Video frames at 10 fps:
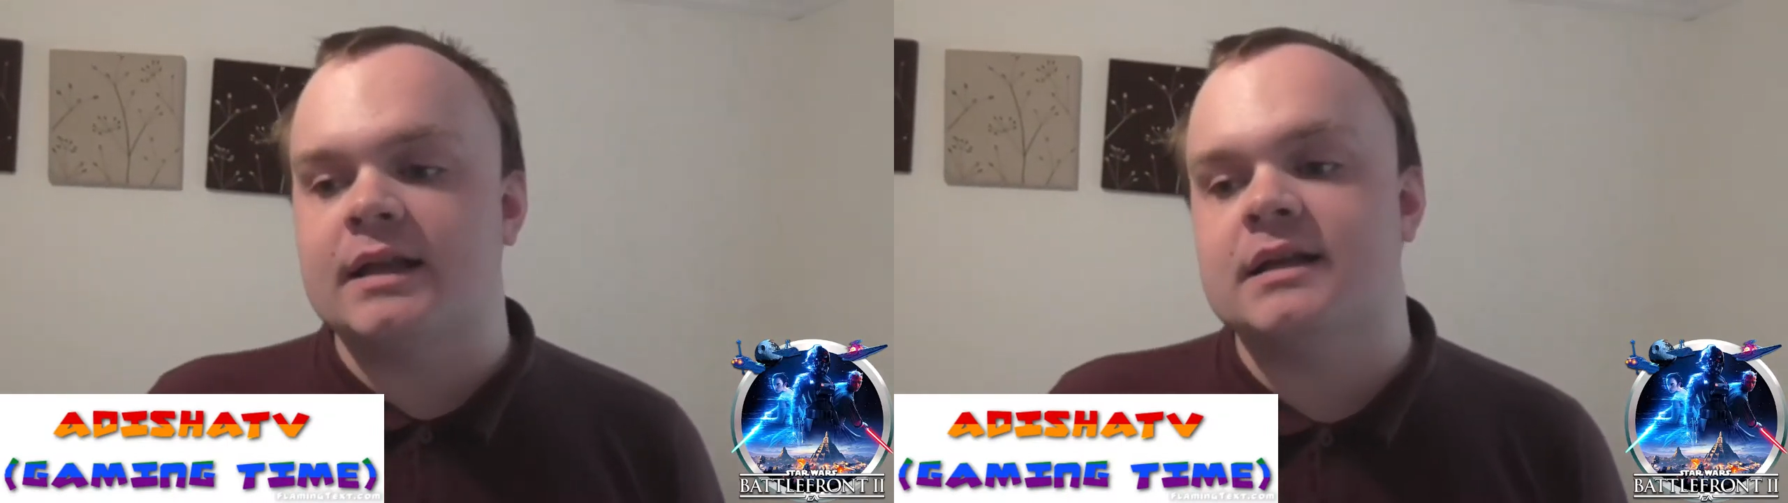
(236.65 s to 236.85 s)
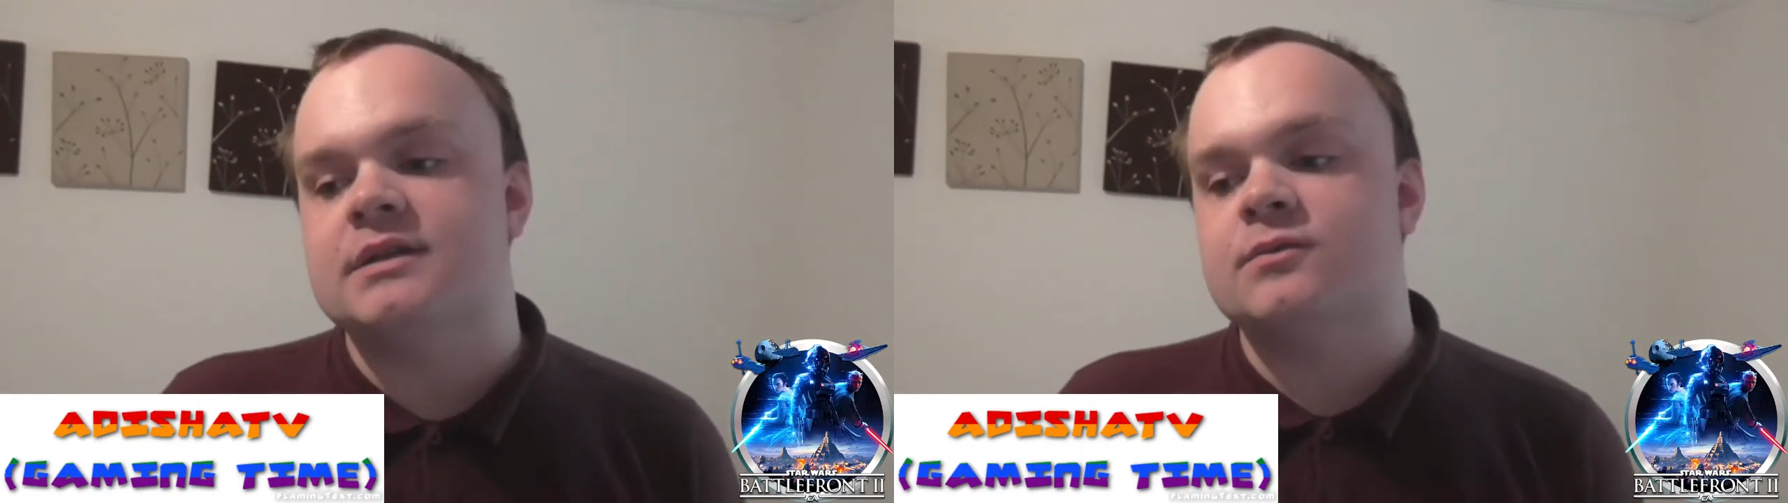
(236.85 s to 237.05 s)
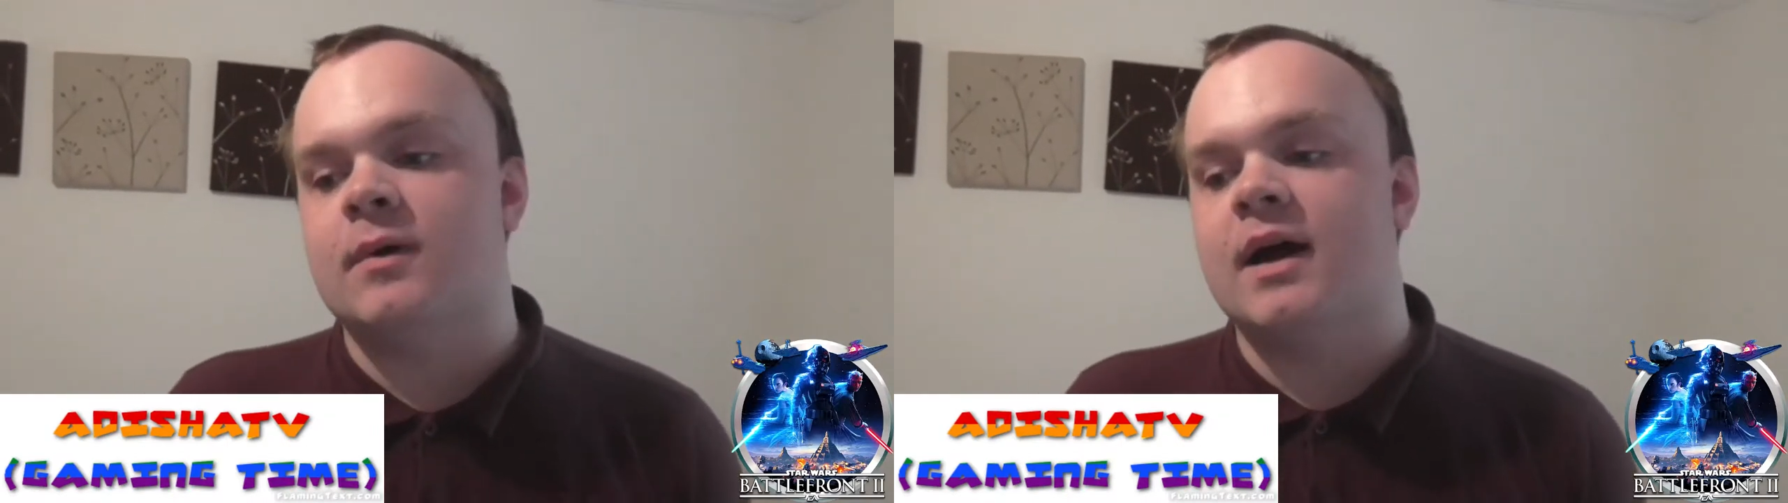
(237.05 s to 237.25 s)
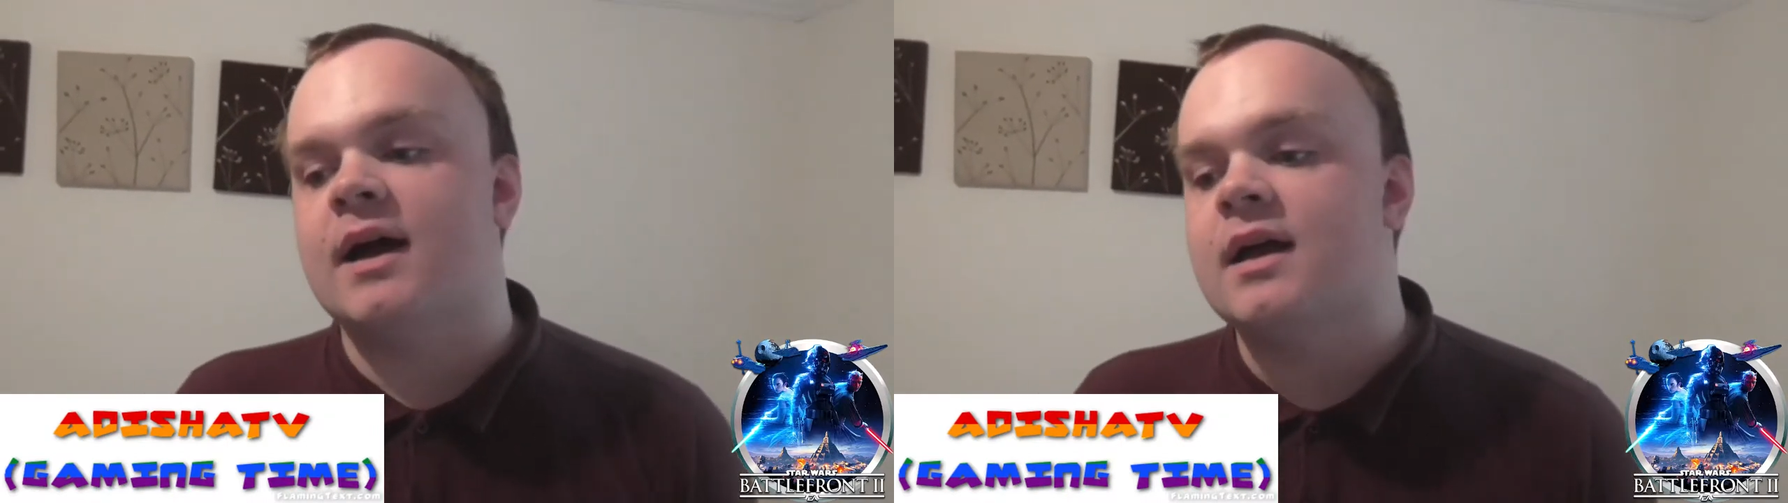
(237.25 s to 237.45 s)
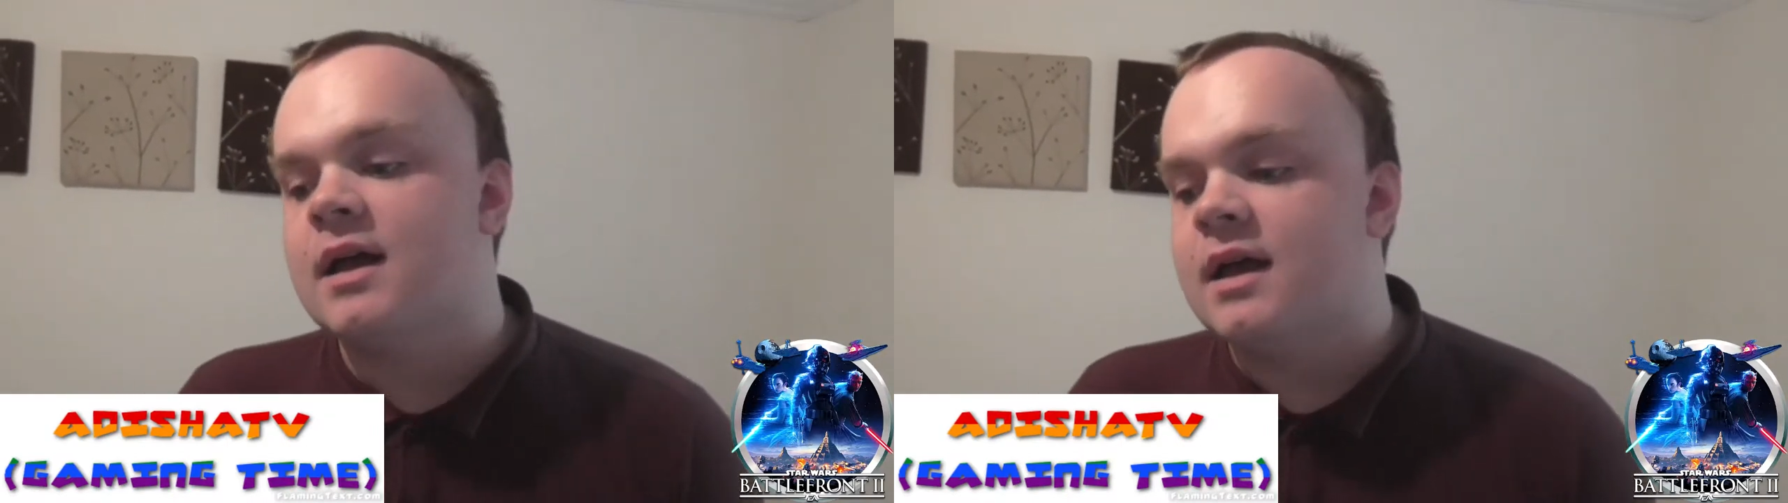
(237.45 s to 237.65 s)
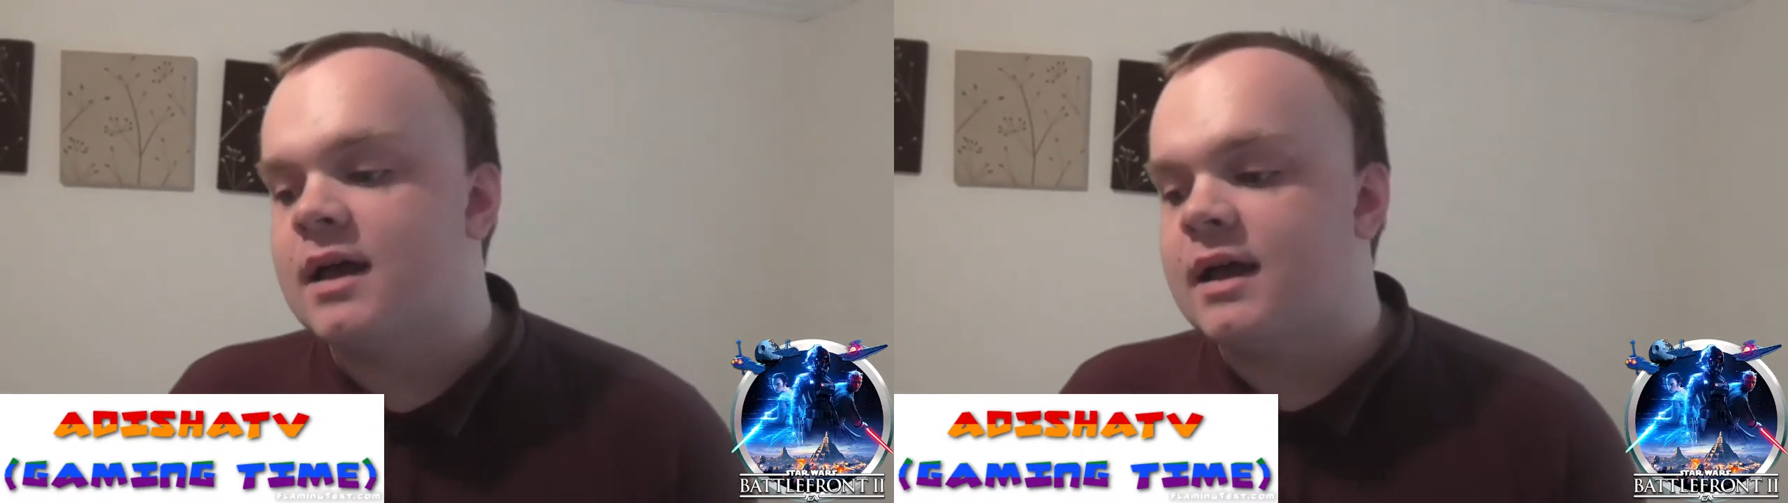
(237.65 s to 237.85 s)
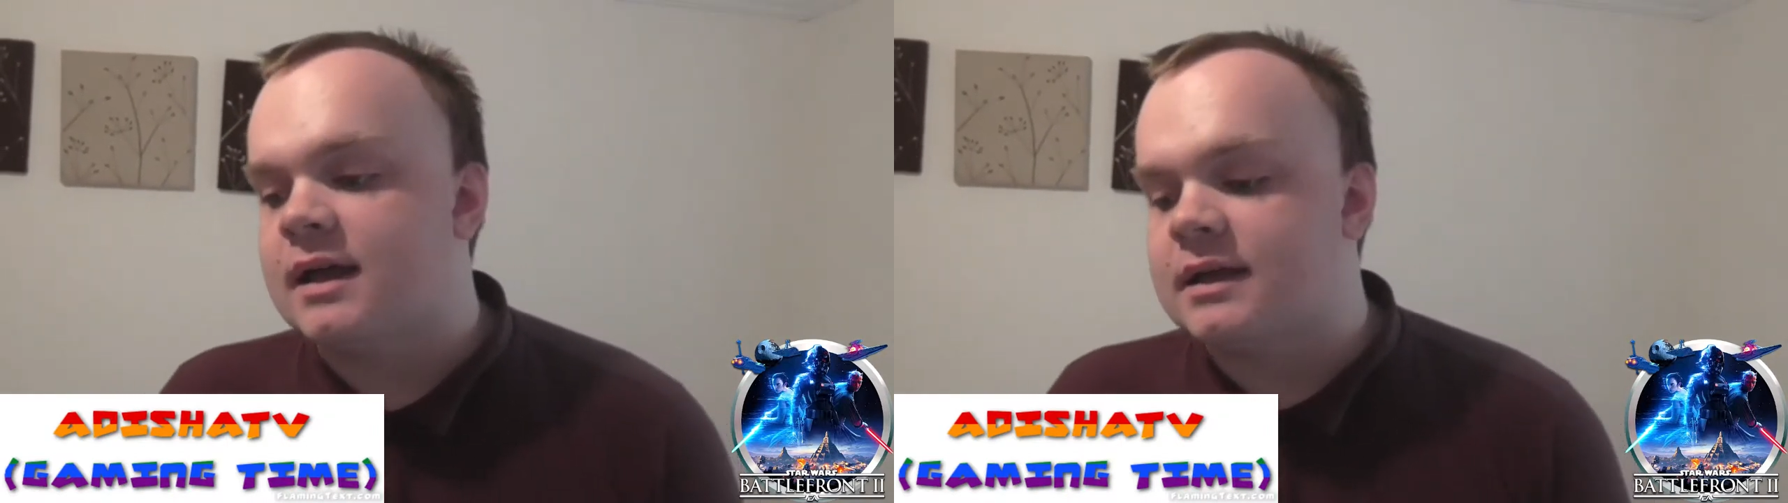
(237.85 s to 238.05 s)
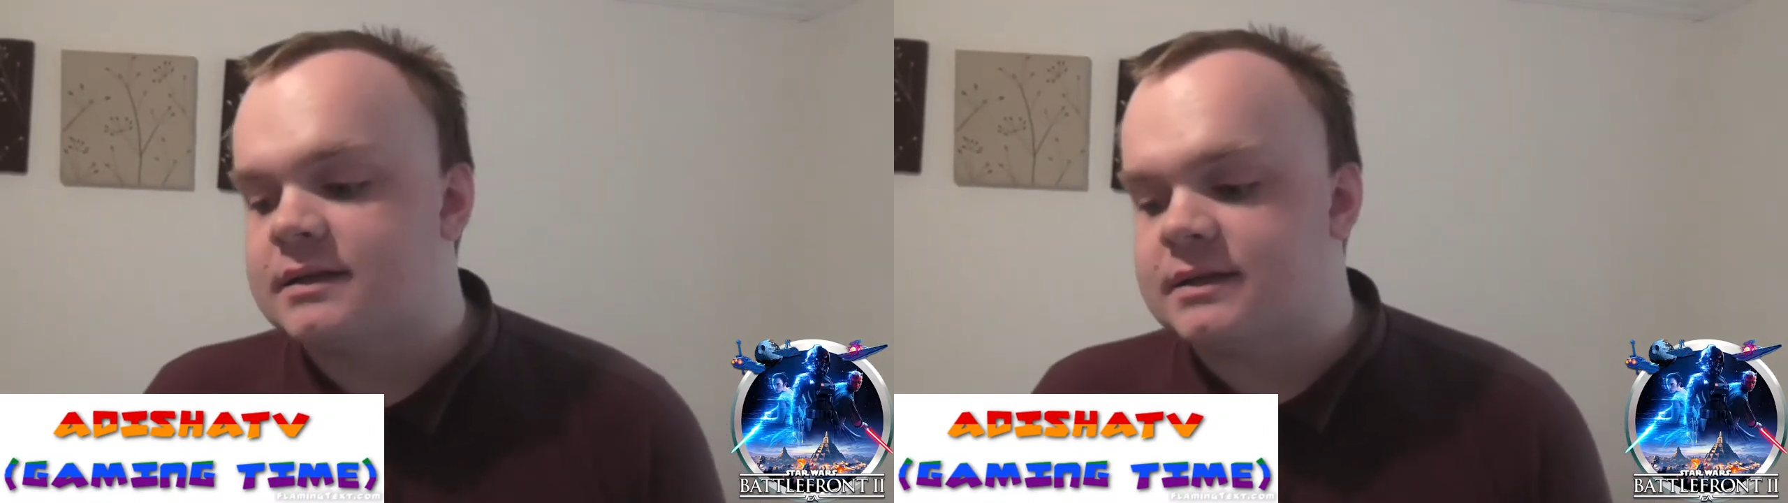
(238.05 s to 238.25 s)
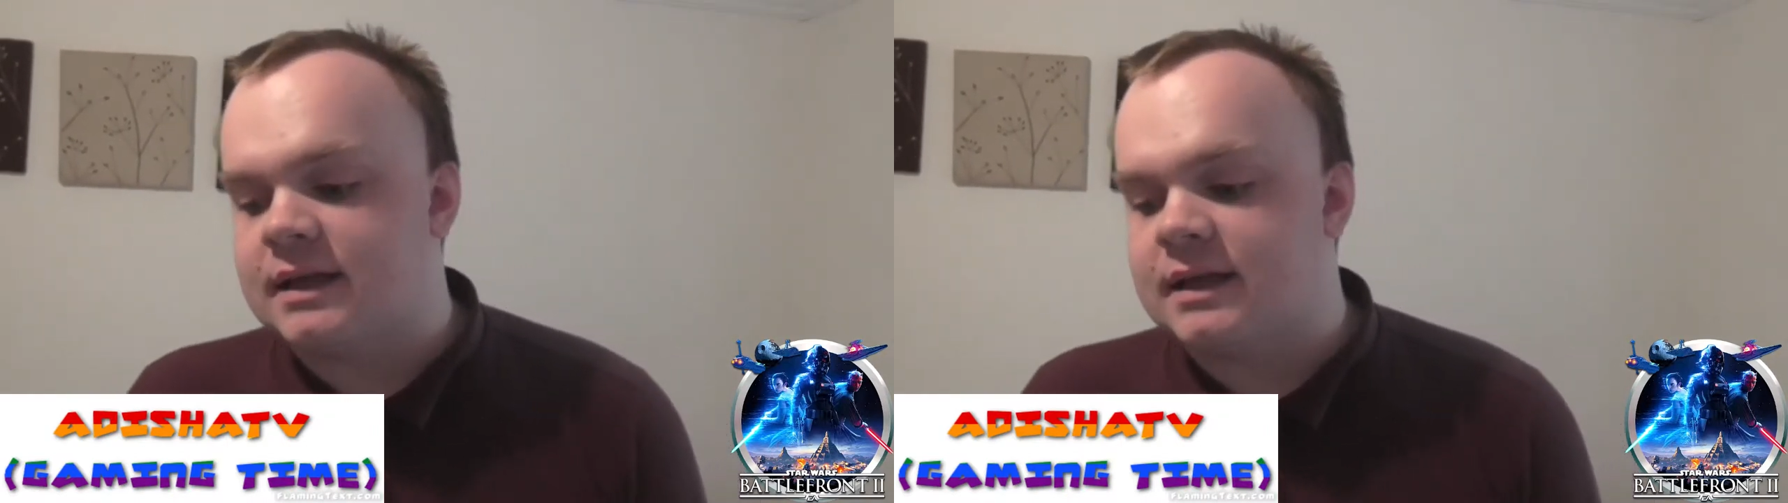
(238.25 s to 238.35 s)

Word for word: It's where it's